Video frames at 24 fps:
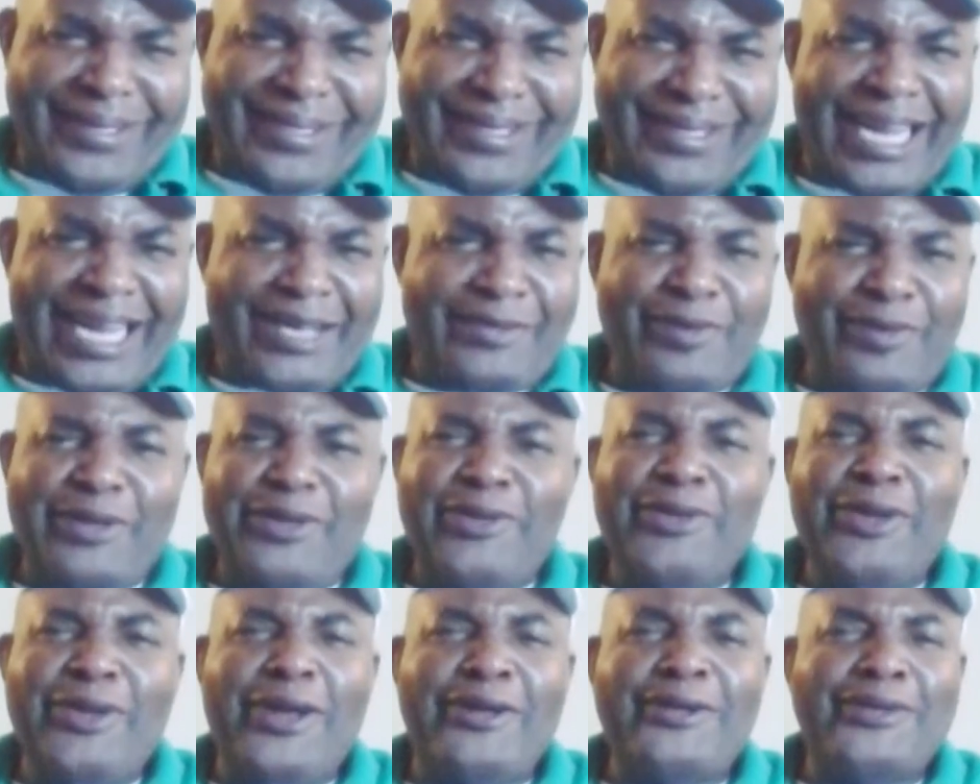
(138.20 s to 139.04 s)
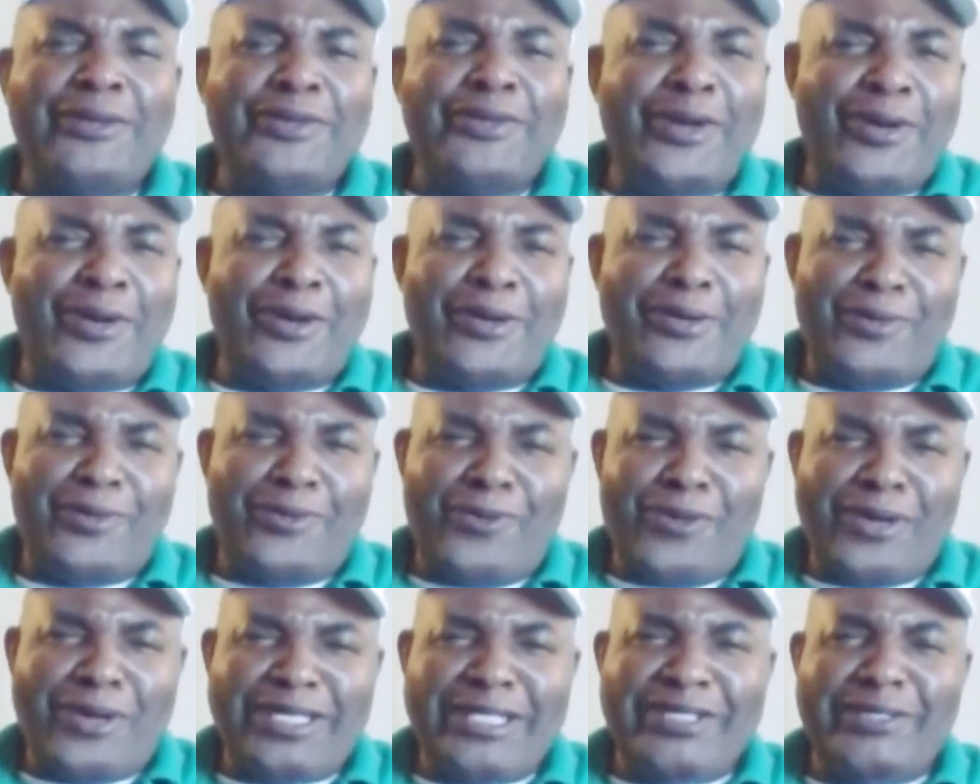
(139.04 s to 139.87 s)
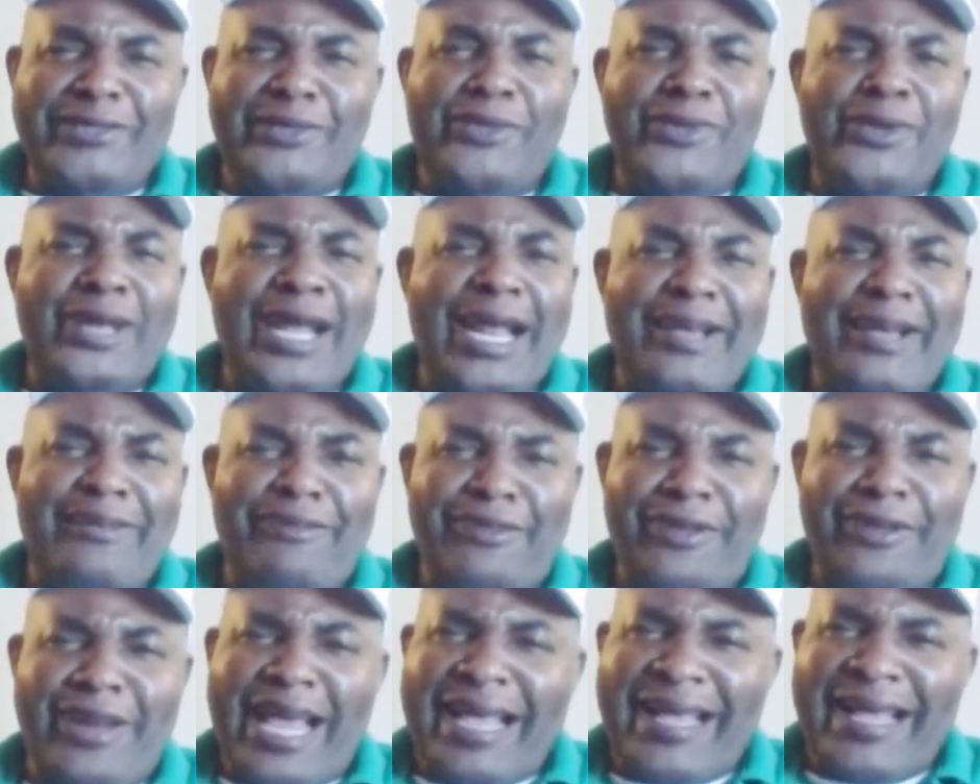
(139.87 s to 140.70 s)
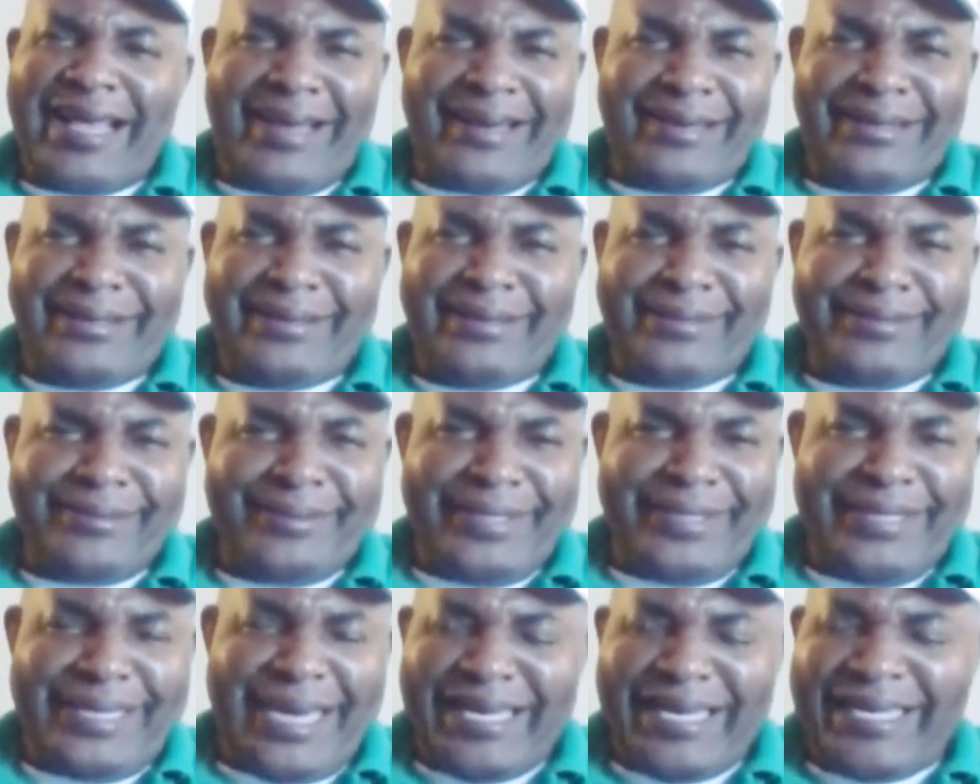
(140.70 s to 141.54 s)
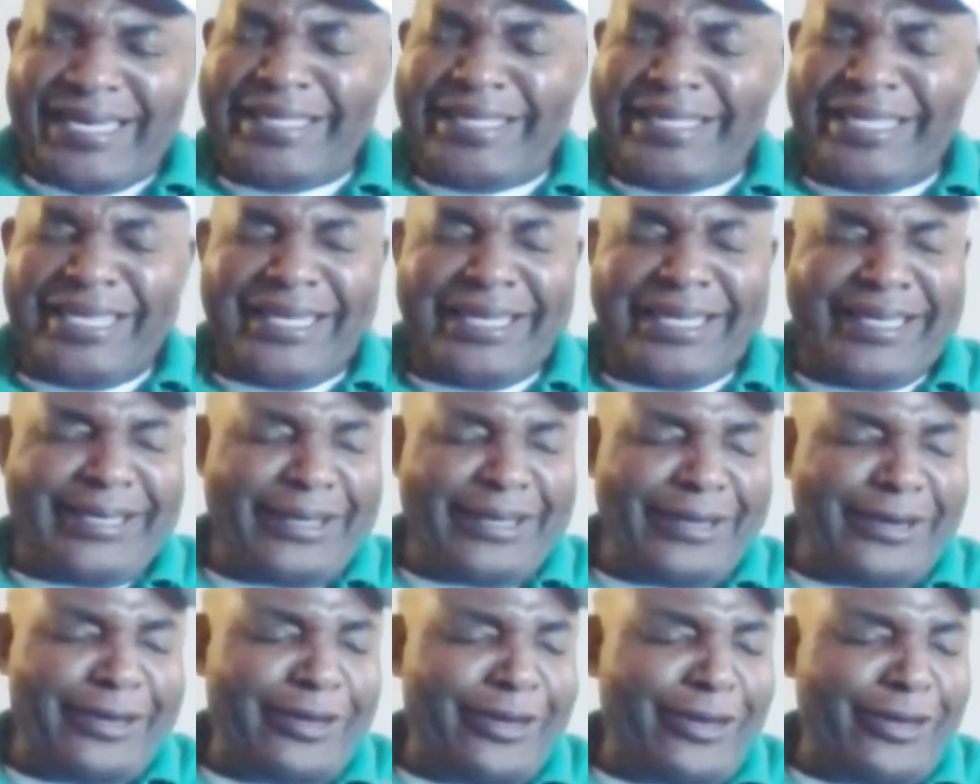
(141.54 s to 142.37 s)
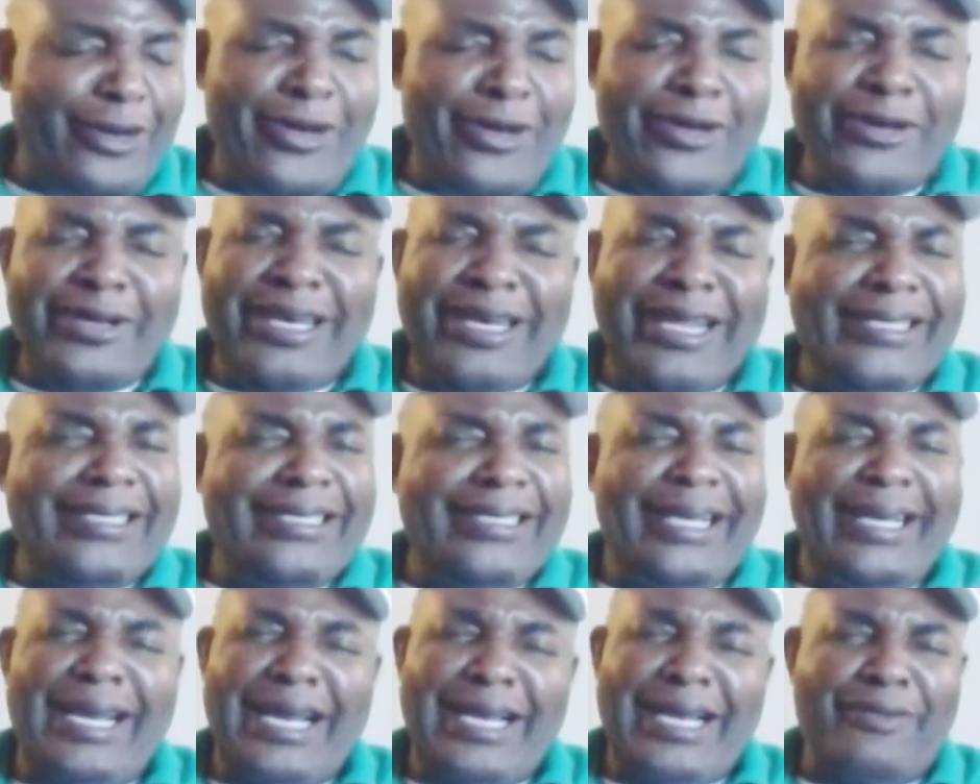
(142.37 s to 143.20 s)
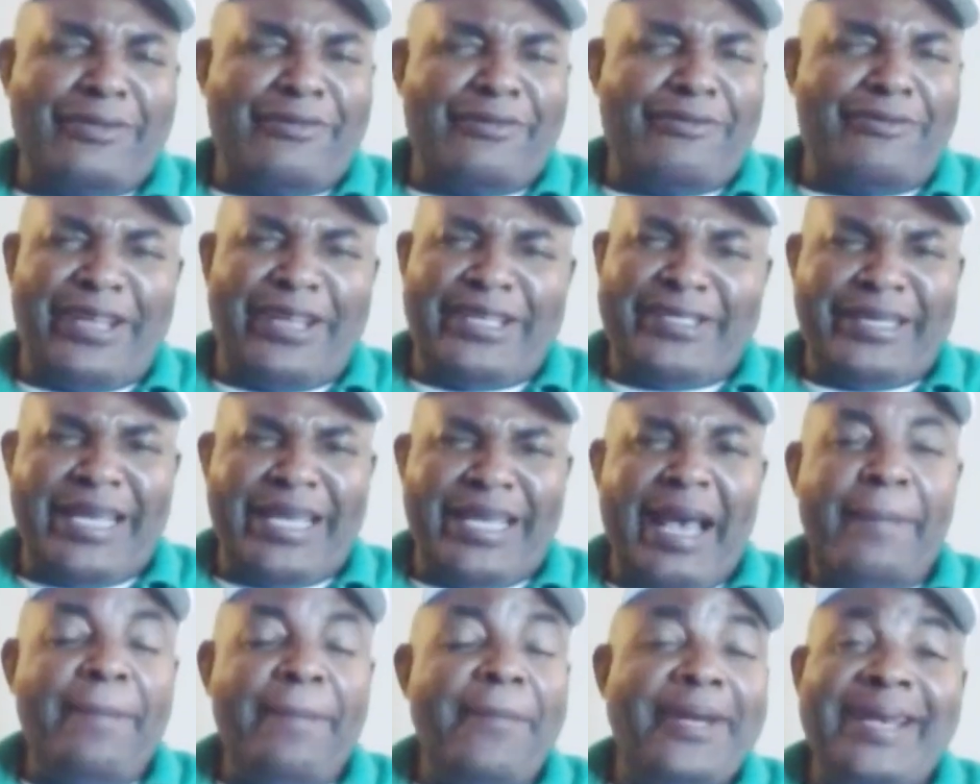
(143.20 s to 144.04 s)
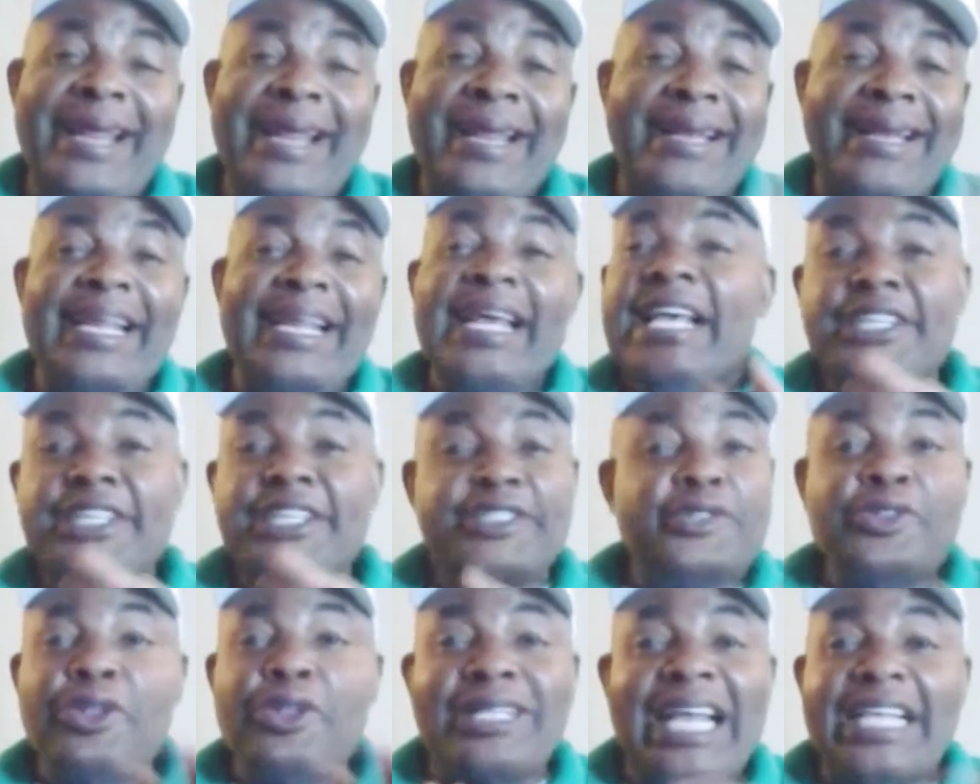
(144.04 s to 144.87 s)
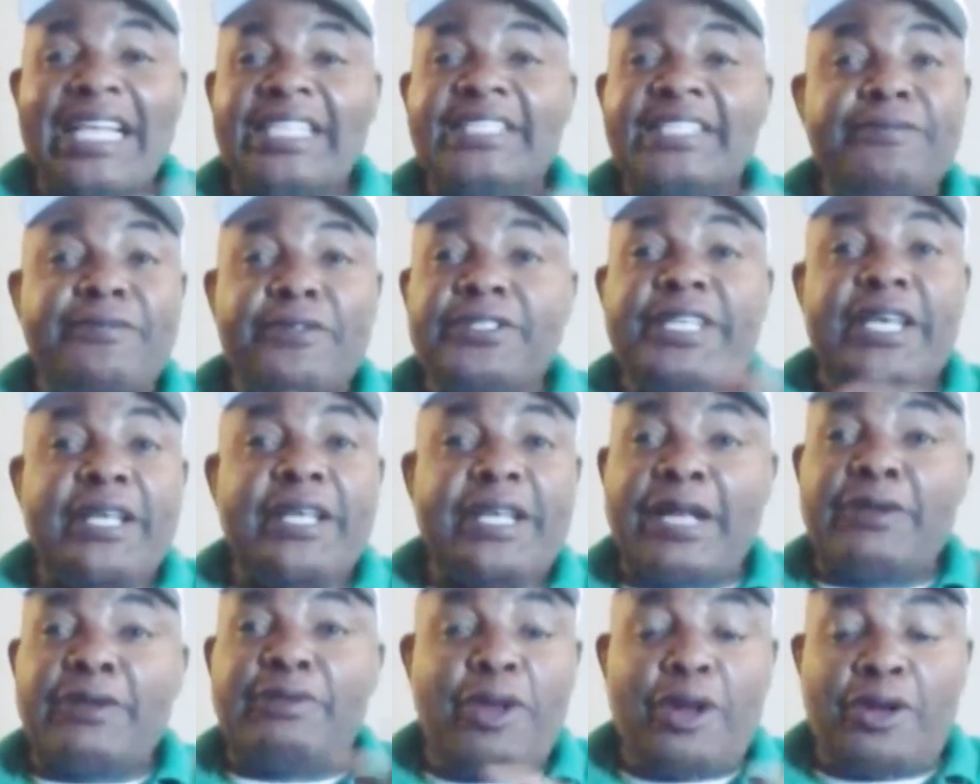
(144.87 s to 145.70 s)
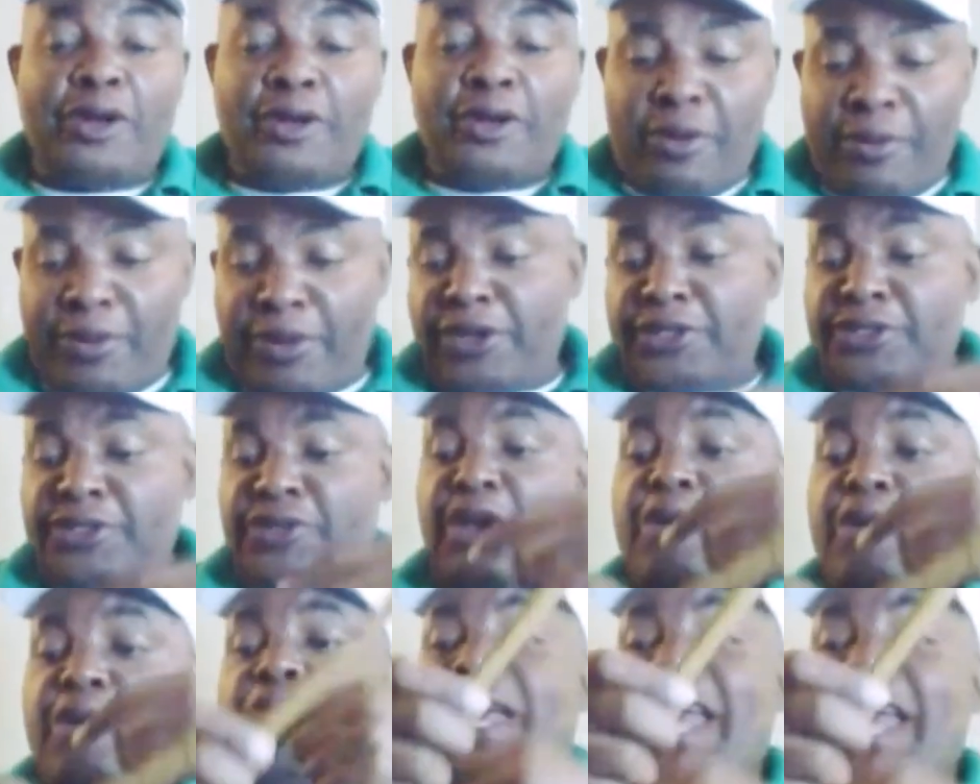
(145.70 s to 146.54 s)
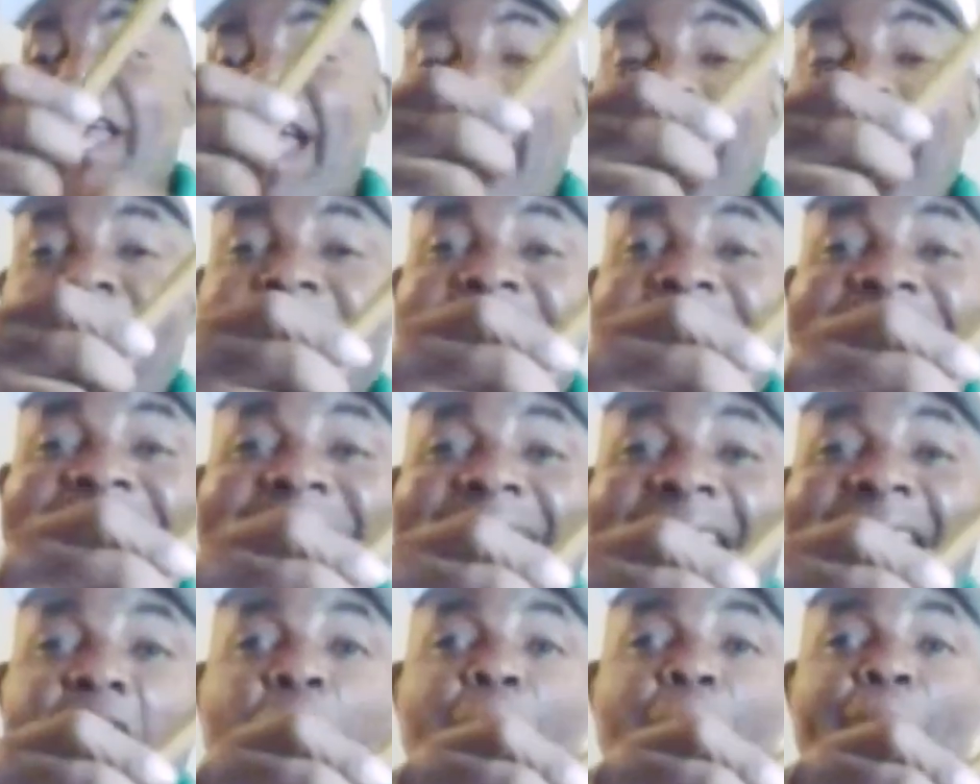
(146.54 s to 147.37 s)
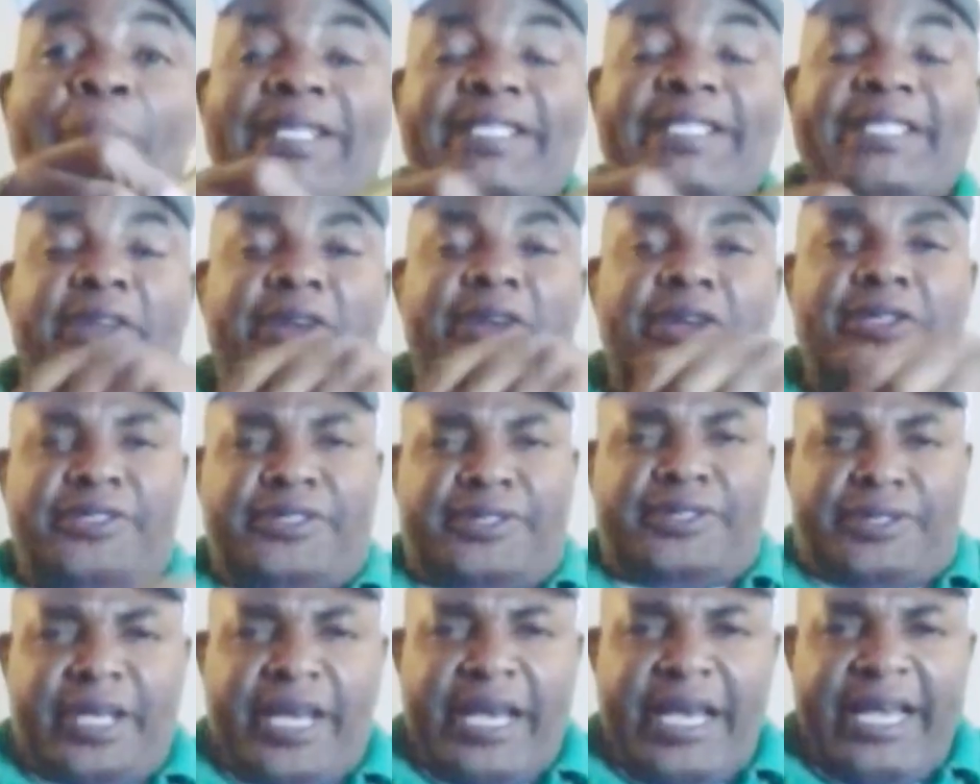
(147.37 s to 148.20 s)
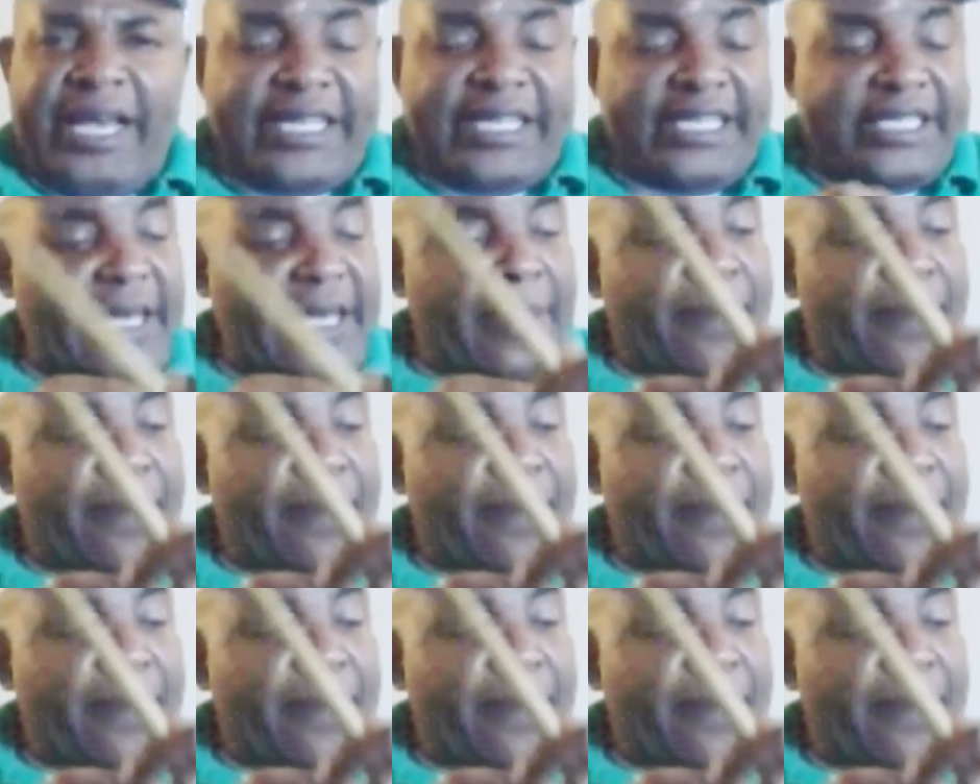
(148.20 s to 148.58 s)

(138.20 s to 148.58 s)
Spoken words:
that we do not know what is good and evil again. That is the lone danger that we face. Pretending. It's not as if to say that we don't know, because we have the inner compass in us. It is